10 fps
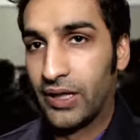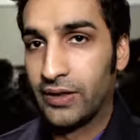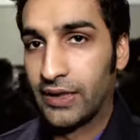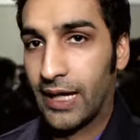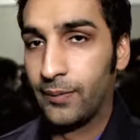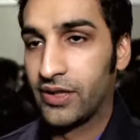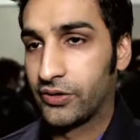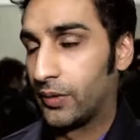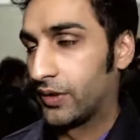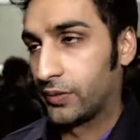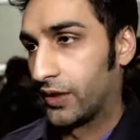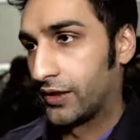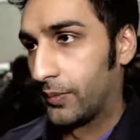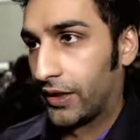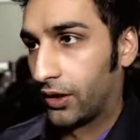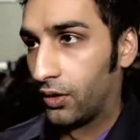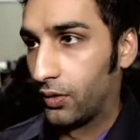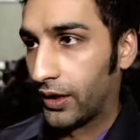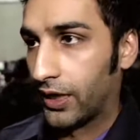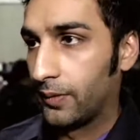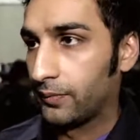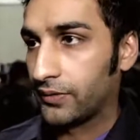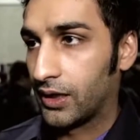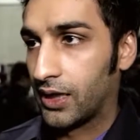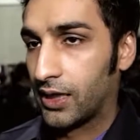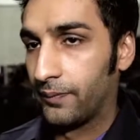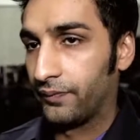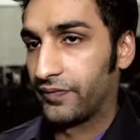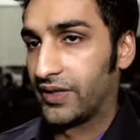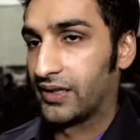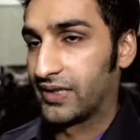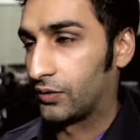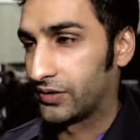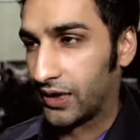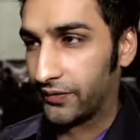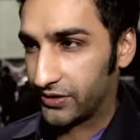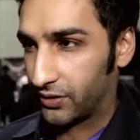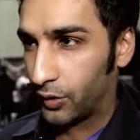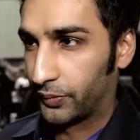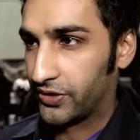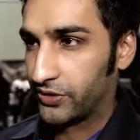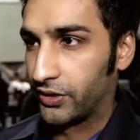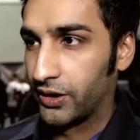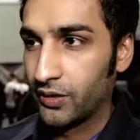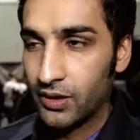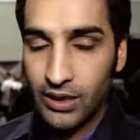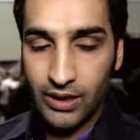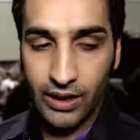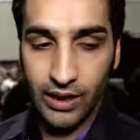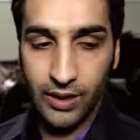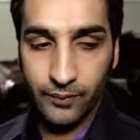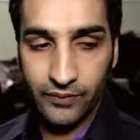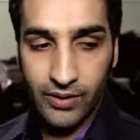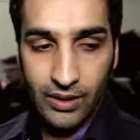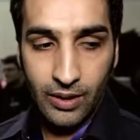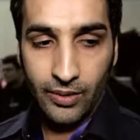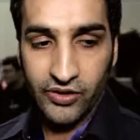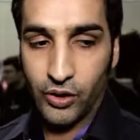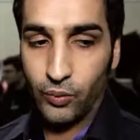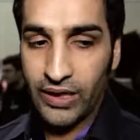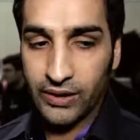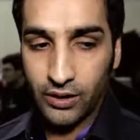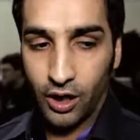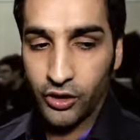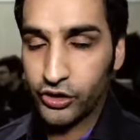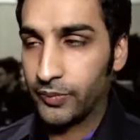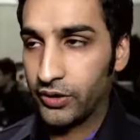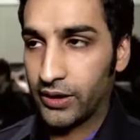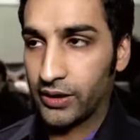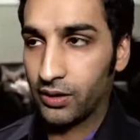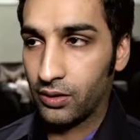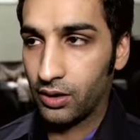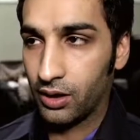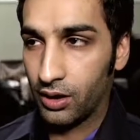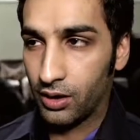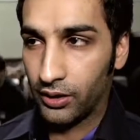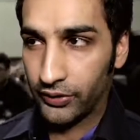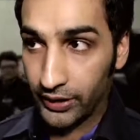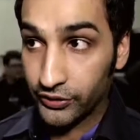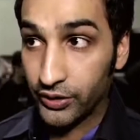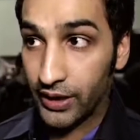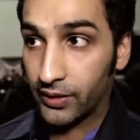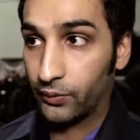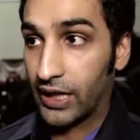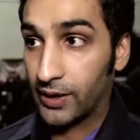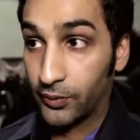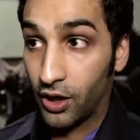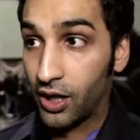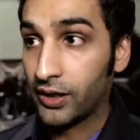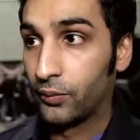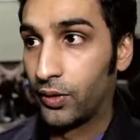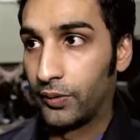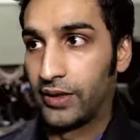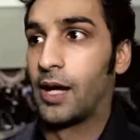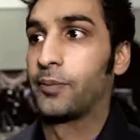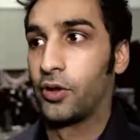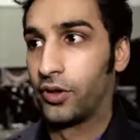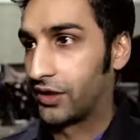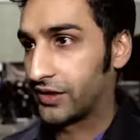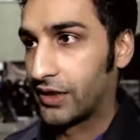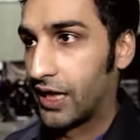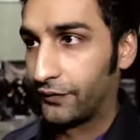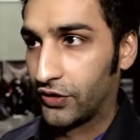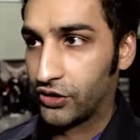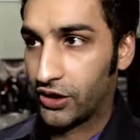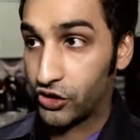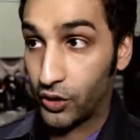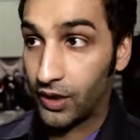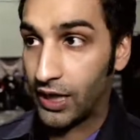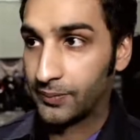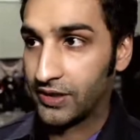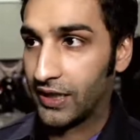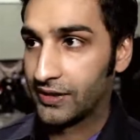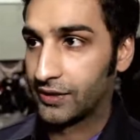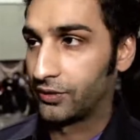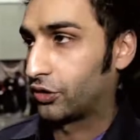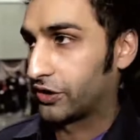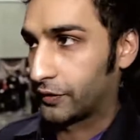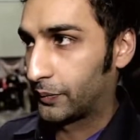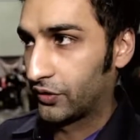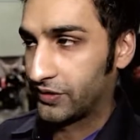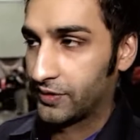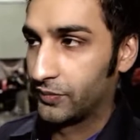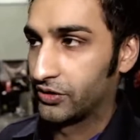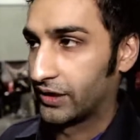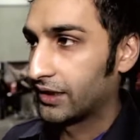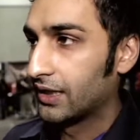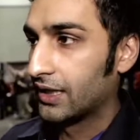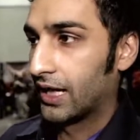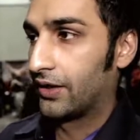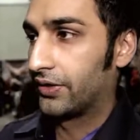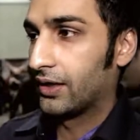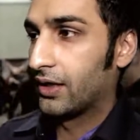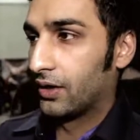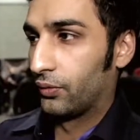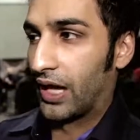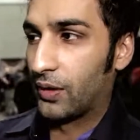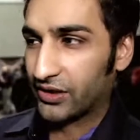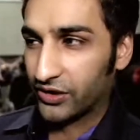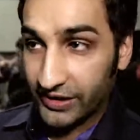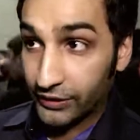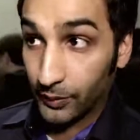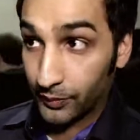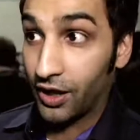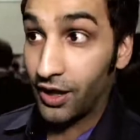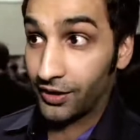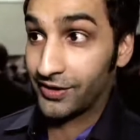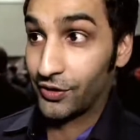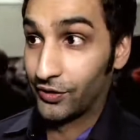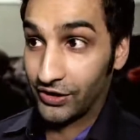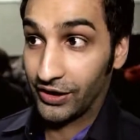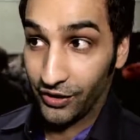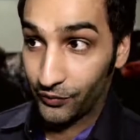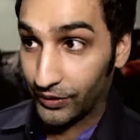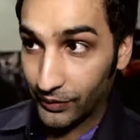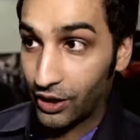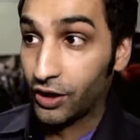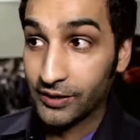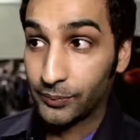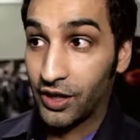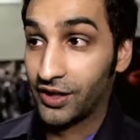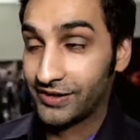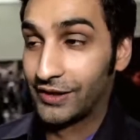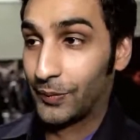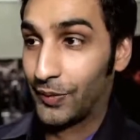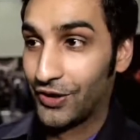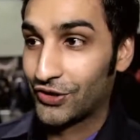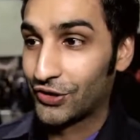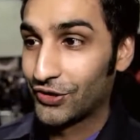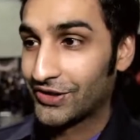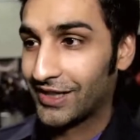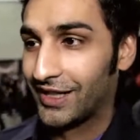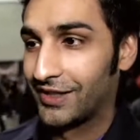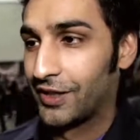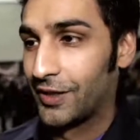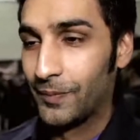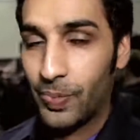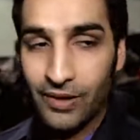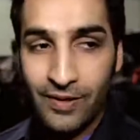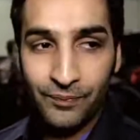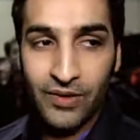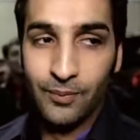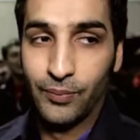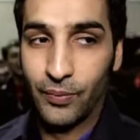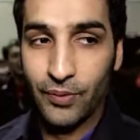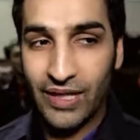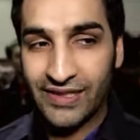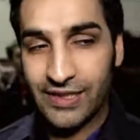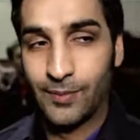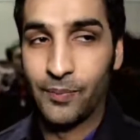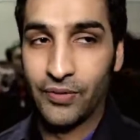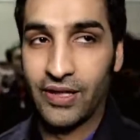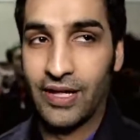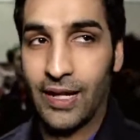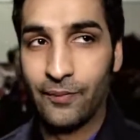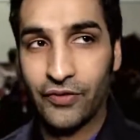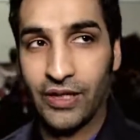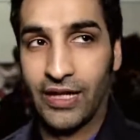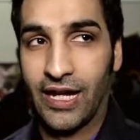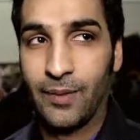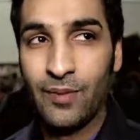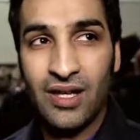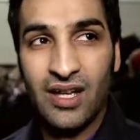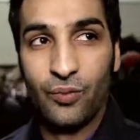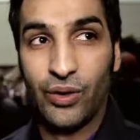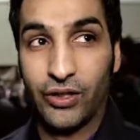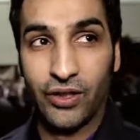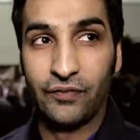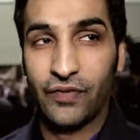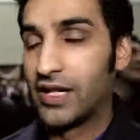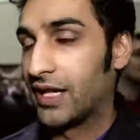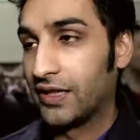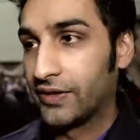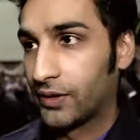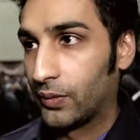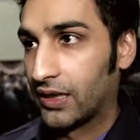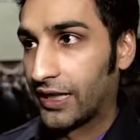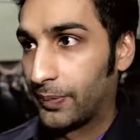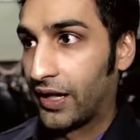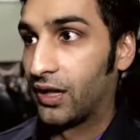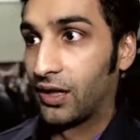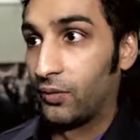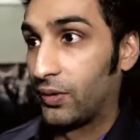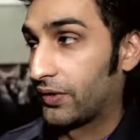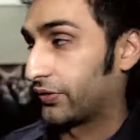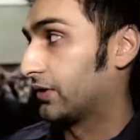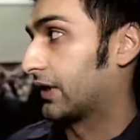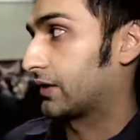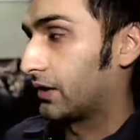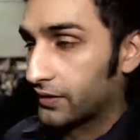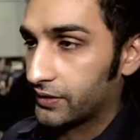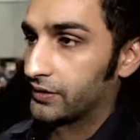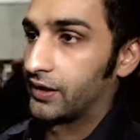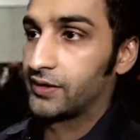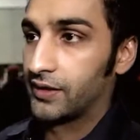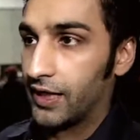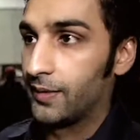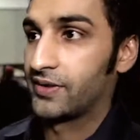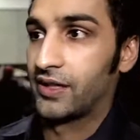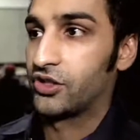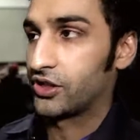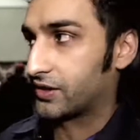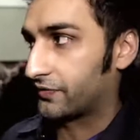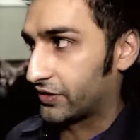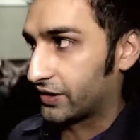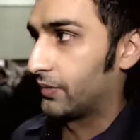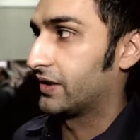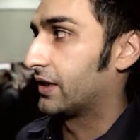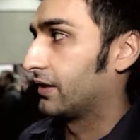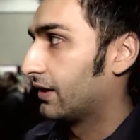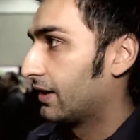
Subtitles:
in the game industry. We just wanted to make our own game. It's outside of a corporate studio. So we contributed on the internet. We had a blog where we'd upload our stuff and show our updates, and Chris would post his music, and that was our secret blog. So it's like we called the blog Secret Ponchos, and but when we had to come up with a name for the game, we couldn't find anything that we liked better, and we went through like tons and tons of names, and it just, for some reason,